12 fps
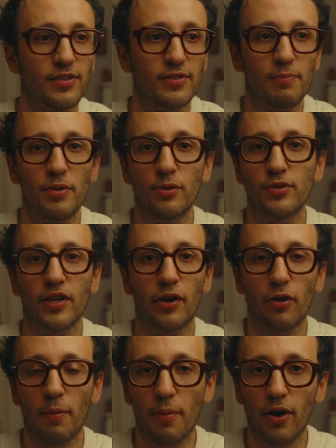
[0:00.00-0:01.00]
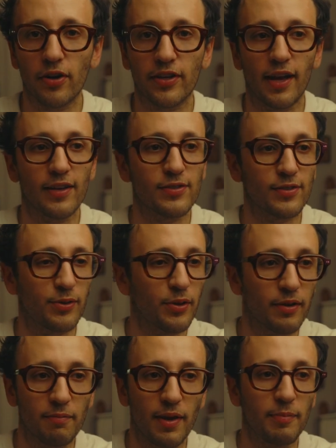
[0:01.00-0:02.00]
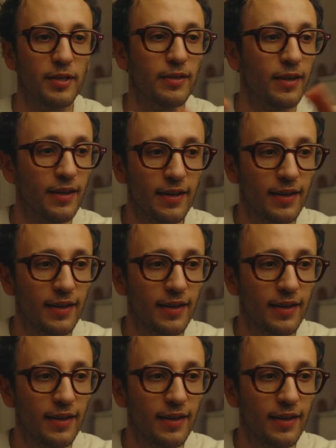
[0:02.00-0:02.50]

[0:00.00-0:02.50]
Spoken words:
to some music or a podcast, or maybe